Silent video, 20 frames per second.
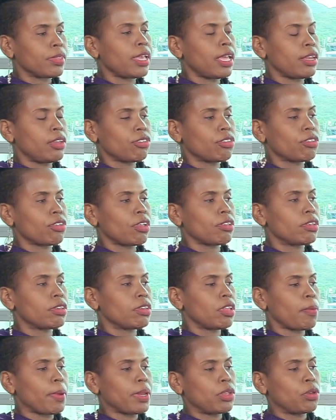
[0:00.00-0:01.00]
Yeah, this is just the
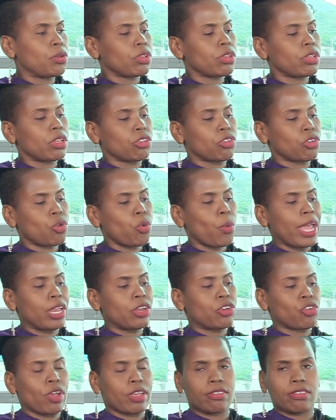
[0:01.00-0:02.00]
top, and you notice it's
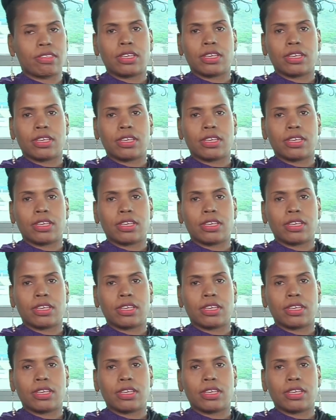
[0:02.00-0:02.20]
quite dressy.